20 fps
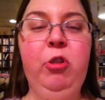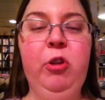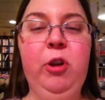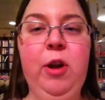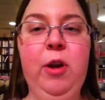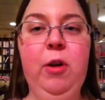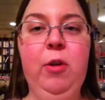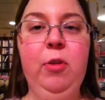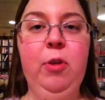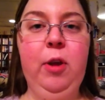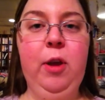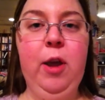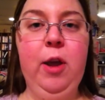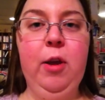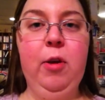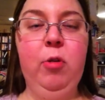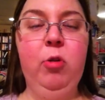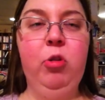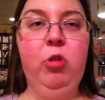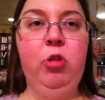stayed on the
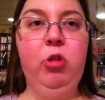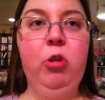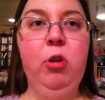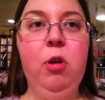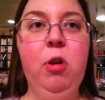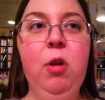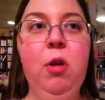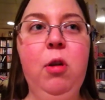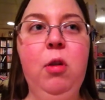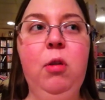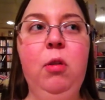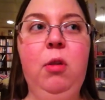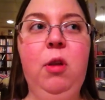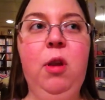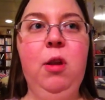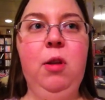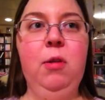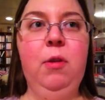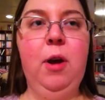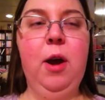couch
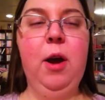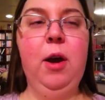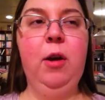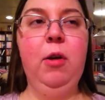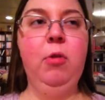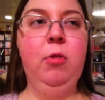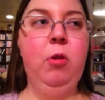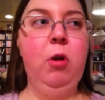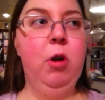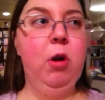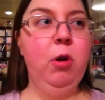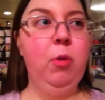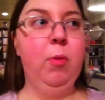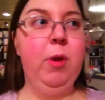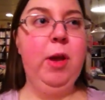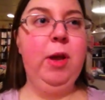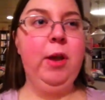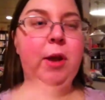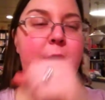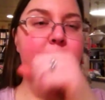the entire long
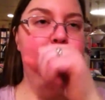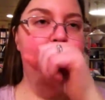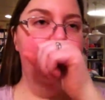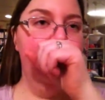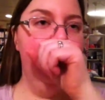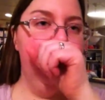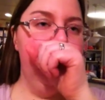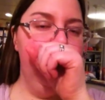weekend.